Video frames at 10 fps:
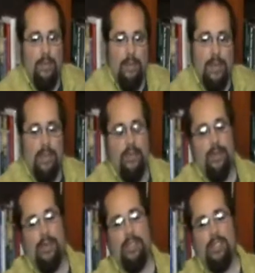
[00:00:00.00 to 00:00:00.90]
familiar
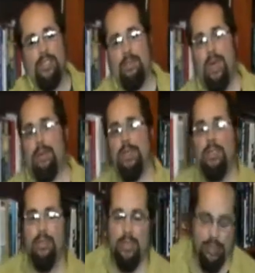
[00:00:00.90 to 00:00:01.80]
verses probably
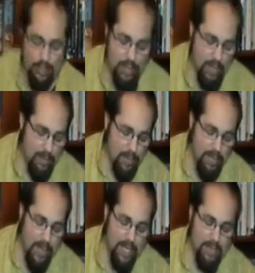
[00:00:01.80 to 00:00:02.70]
to you,
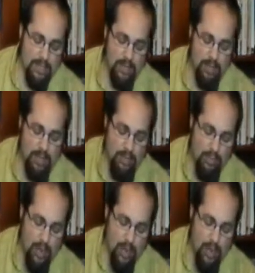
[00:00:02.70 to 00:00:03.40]
but go ahead and turn there.